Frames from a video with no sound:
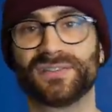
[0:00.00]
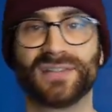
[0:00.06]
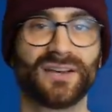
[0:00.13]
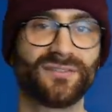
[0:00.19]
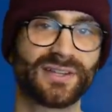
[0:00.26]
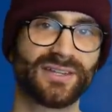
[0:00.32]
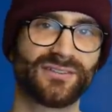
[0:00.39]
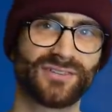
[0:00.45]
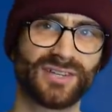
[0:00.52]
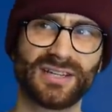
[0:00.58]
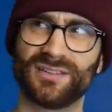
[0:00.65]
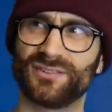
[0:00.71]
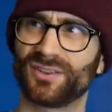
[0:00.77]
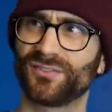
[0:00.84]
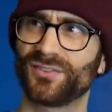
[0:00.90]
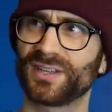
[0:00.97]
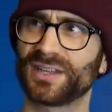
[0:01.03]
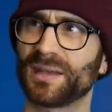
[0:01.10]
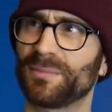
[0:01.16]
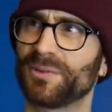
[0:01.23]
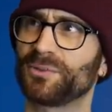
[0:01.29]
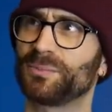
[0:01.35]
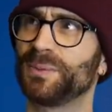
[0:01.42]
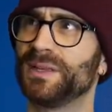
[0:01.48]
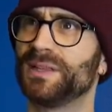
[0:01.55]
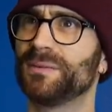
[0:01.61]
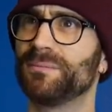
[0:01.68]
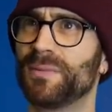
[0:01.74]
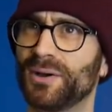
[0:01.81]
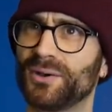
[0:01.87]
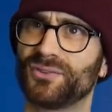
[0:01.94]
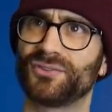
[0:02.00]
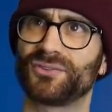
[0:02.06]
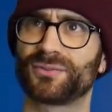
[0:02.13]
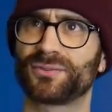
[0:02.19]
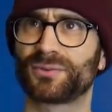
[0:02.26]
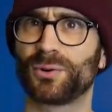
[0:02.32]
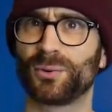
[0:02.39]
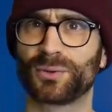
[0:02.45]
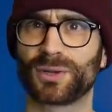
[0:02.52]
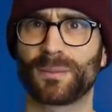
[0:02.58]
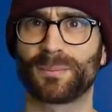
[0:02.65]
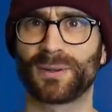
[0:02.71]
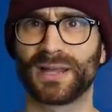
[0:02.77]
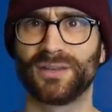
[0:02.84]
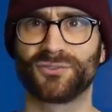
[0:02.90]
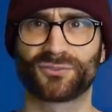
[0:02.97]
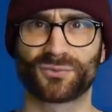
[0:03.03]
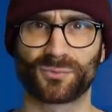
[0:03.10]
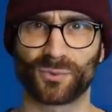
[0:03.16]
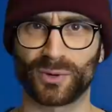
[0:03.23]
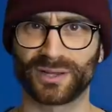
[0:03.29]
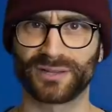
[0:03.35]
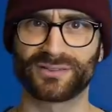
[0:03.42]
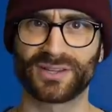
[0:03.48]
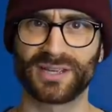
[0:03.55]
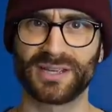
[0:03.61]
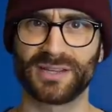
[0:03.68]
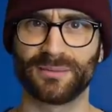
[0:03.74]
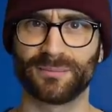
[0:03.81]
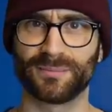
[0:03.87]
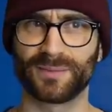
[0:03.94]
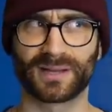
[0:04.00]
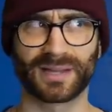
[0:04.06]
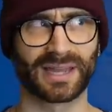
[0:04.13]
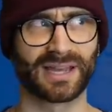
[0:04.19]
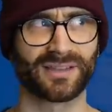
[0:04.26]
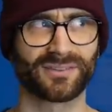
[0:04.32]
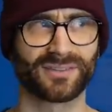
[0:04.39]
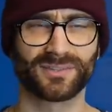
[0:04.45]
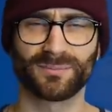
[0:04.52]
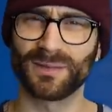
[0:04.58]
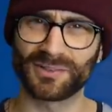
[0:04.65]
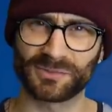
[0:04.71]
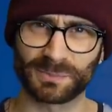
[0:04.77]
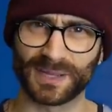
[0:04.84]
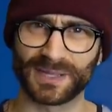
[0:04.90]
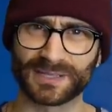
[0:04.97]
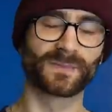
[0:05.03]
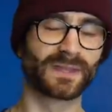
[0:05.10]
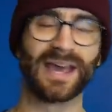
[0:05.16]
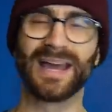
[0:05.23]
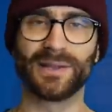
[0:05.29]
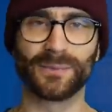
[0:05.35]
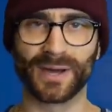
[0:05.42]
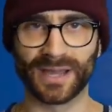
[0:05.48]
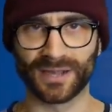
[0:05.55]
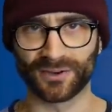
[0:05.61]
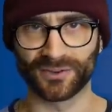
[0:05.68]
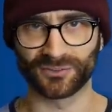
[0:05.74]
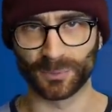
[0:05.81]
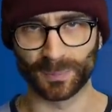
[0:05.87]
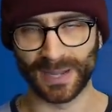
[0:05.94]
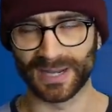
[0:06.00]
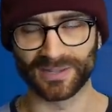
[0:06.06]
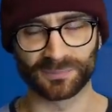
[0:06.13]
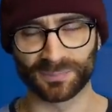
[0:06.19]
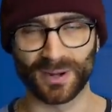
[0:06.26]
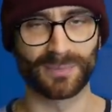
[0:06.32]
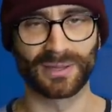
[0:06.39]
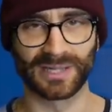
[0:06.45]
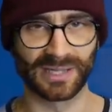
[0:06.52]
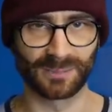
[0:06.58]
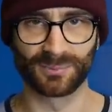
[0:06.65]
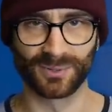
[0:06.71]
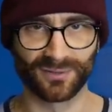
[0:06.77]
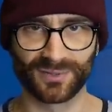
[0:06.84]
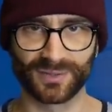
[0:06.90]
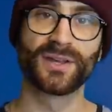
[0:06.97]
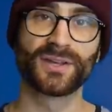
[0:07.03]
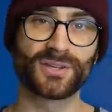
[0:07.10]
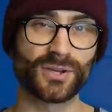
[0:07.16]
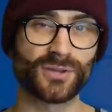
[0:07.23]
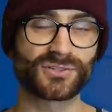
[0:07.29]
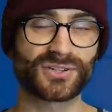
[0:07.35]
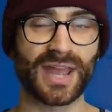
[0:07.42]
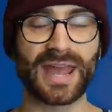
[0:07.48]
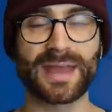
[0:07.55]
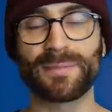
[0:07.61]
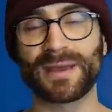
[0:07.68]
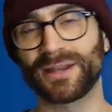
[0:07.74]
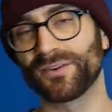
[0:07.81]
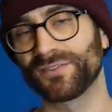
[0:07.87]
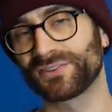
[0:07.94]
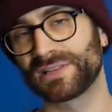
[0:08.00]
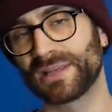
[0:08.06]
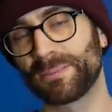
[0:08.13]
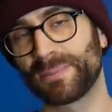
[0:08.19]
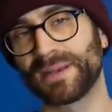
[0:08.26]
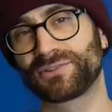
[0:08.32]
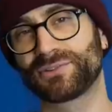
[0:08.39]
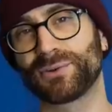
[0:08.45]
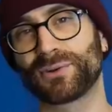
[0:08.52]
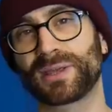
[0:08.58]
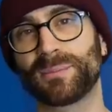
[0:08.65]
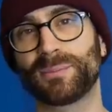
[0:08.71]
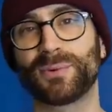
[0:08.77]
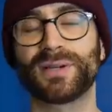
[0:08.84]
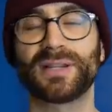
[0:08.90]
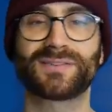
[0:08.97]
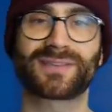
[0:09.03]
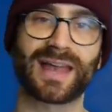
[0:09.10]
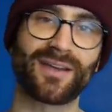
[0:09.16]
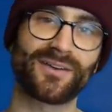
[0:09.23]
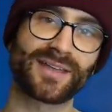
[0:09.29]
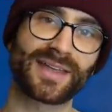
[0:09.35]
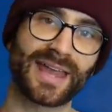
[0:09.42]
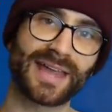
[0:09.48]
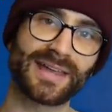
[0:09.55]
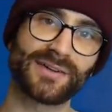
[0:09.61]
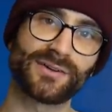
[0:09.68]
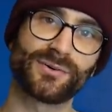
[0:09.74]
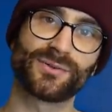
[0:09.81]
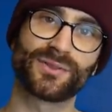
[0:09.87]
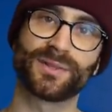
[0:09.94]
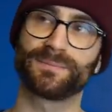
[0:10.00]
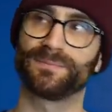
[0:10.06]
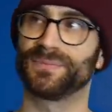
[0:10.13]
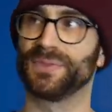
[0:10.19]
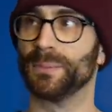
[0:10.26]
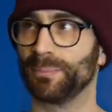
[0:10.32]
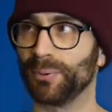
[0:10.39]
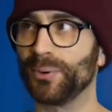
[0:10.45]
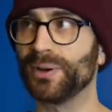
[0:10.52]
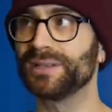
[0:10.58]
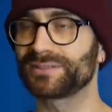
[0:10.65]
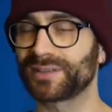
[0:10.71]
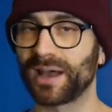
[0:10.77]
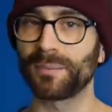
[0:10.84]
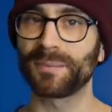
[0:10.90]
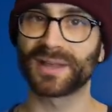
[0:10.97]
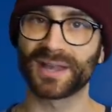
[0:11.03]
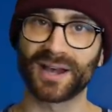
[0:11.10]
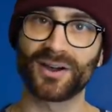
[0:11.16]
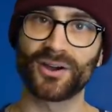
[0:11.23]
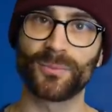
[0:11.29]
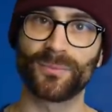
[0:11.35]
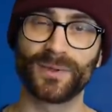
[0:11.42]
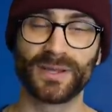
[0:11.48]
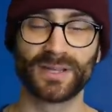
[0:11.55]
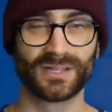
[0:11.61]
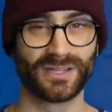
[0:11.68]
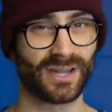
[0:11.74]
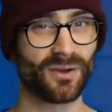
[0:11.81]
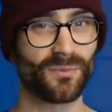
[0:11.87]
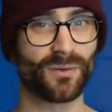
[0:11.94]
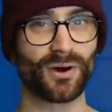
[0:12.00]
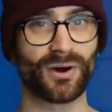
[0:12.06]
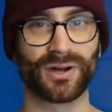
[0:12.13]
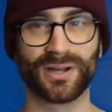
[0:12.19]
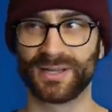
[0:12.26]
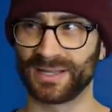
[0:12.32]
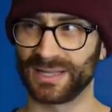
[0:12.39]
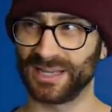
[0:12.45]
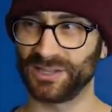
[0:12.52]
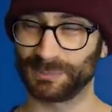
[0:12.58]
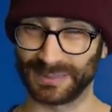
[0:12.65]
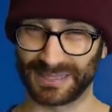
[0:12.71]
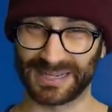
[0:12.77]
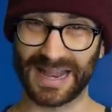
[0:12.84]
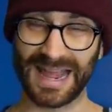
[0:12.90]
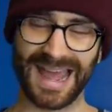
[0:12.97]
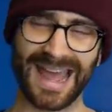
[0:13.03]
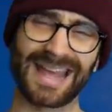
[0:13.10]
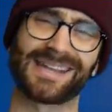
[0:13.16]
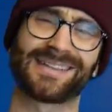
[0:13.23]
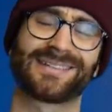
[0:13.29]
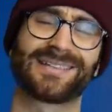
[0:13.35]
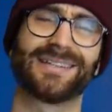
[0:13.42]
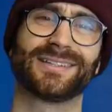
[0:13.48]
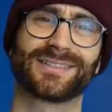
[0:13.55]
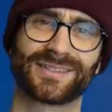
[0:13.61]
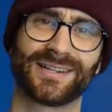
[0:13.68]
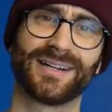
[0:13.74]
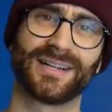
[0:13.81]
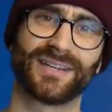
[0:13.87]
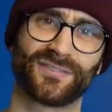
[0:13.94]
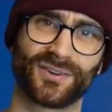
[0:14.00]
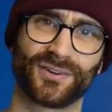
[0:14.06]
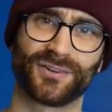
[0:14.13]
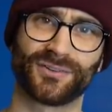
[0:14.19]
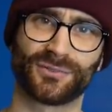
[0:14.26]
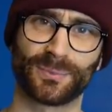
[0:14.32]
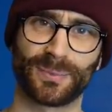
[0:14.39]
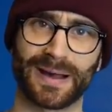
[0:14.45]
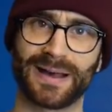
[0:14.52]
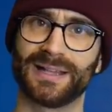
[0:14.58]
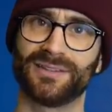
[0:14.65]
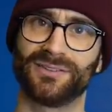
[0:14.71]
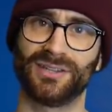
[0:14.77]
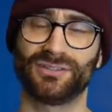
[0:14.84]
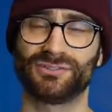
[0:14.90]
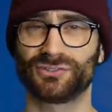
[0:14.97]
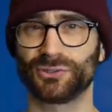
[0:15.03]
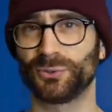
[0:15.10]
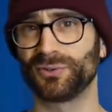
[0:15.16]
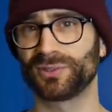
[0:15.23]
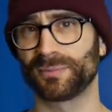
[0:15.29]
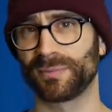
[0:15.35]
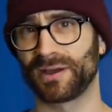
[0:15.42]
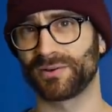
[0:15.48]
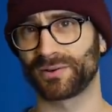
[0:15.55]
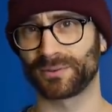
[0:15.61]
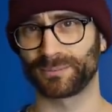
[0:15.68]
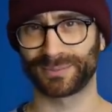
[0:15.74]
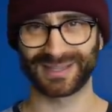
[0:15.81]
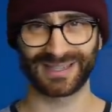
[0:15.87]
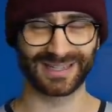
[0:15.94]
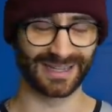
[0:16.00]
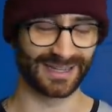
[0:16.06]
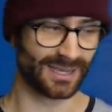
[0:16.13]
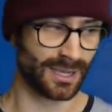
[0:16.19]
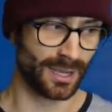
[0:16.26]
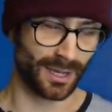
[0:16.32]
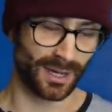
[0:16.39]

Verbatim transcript: Lovely scenes. I think that must be the most called up players from one team, I guess. Must be. Anyway, Crystal Palace Premier League preview. Huge game and obviously a big talking point is Gary Cahill, the, the boys coming home. You know what? He's been an excellent signing for Crystal Palace. He sorted them out completely.